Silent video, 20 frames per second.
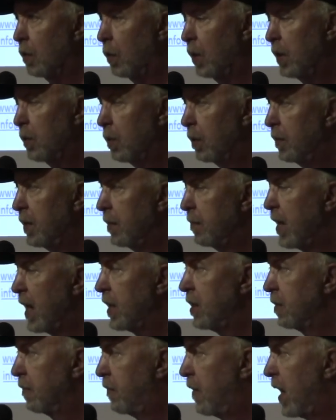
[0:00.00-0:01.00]
we will be
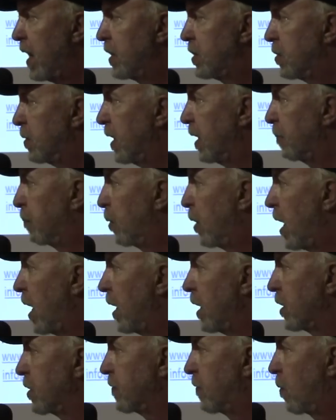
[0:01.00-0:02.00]
manufacturing
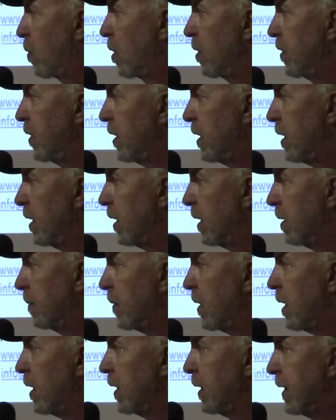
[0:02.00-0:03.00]
products for the
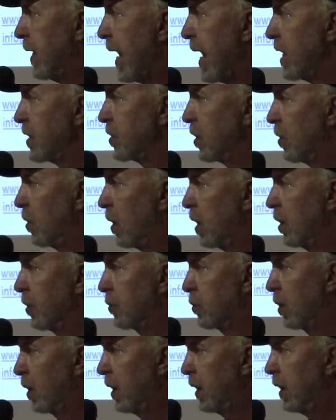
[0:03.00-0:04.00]
gas and
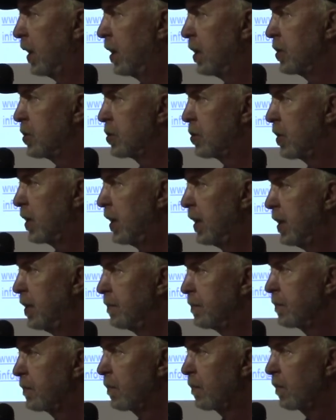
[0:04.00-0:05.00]
oil drilling
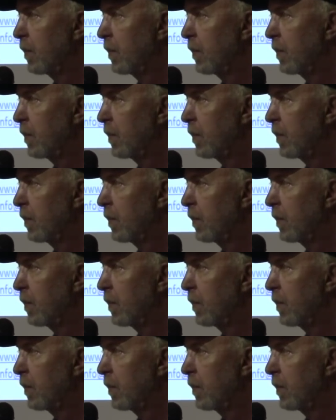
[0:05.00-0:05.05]
industry,